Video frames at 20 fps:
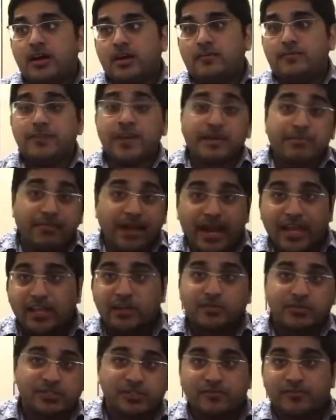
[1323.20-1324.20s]
Finn Balor
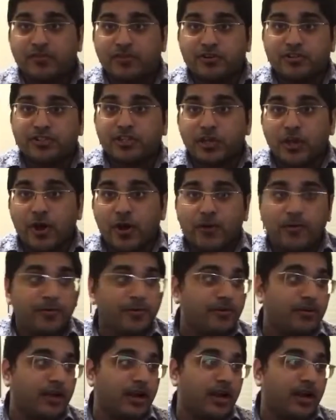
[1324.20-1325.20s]
was the first to go.
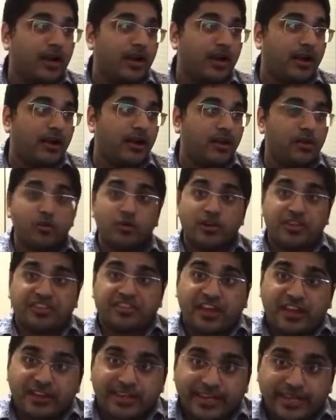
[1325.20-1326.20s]
Who'd have
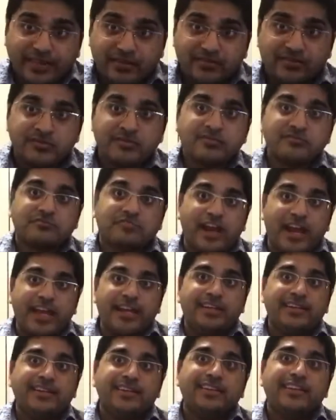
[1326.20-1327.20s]
thunk it,
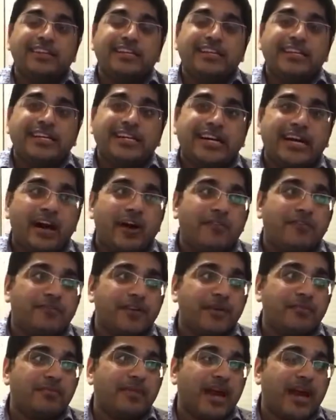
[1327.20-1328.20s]
right?
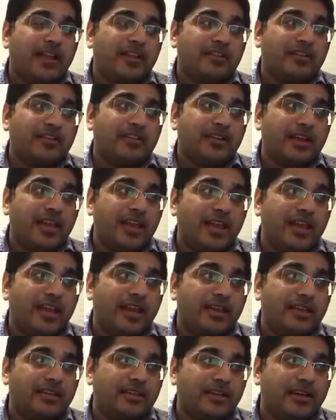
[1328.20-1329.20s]
Finn Balor
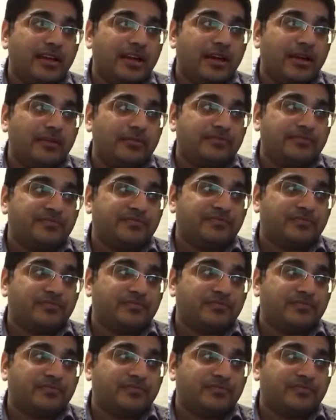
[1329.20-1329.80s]
and, who